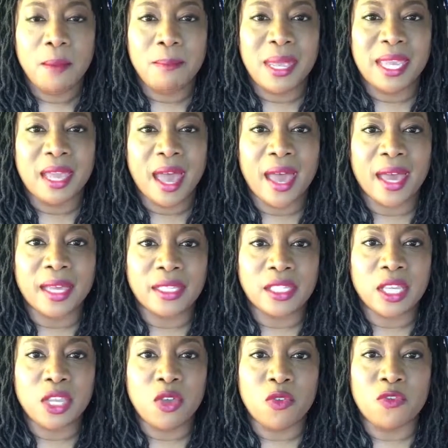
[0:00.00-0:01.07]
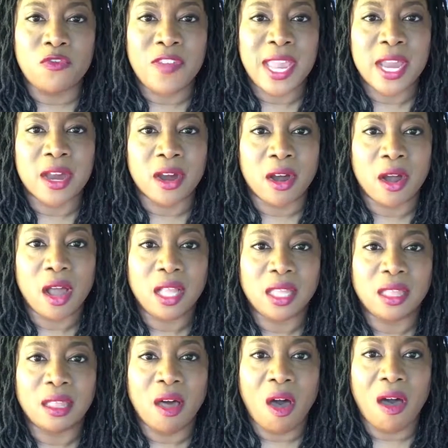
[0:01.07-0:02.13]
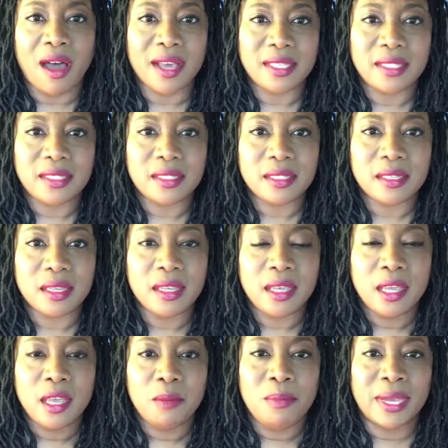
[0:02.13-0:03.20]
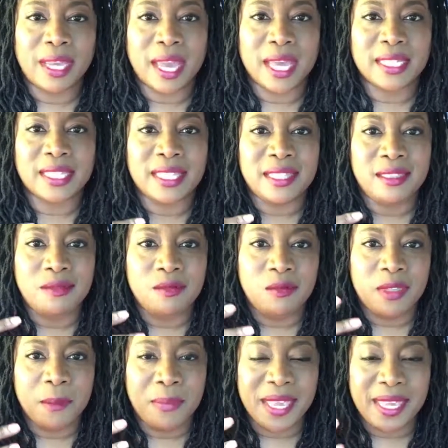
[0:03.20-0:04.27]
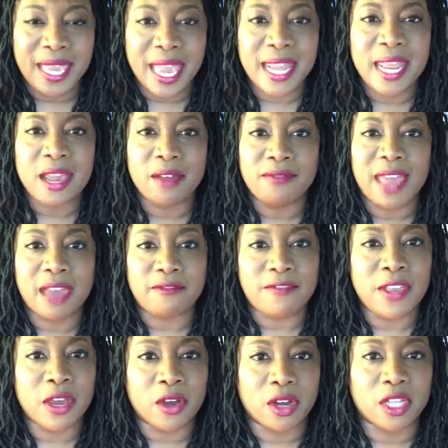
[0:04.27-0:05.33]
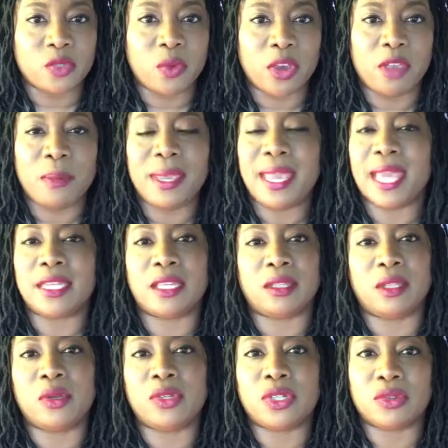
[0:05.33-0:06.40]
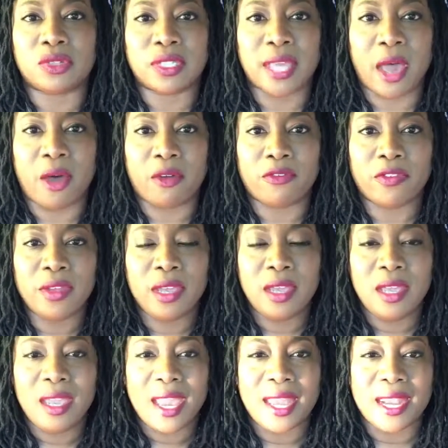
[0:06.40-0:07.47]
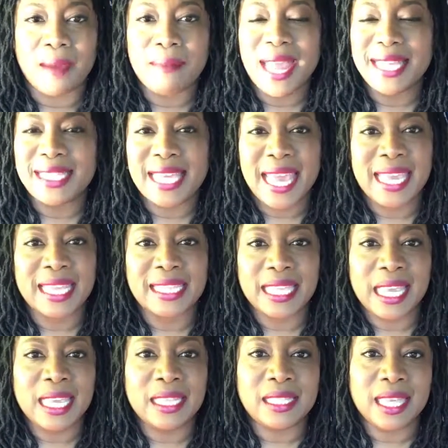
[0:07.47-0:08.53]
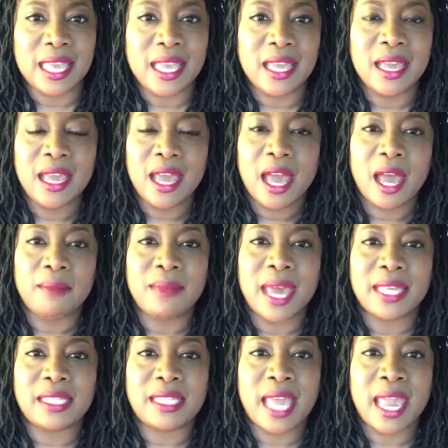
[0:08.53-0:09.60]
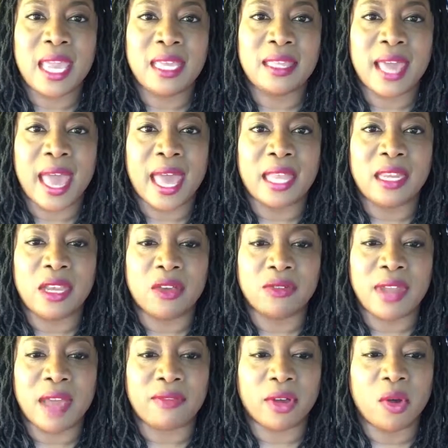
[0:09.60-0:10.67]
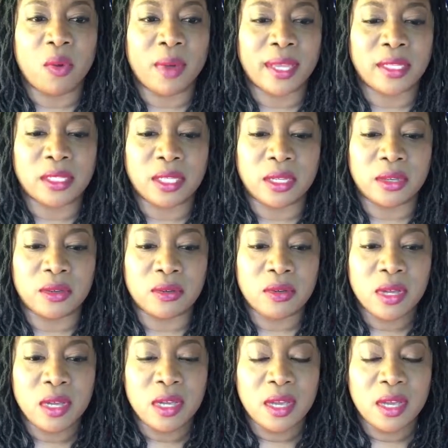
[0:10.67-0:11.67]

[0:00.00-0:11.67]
because you fear loss, because the beginning of that fear is where you begin to lose yourself. And I'm not saying it's easy. I'm not saying that you're never going to,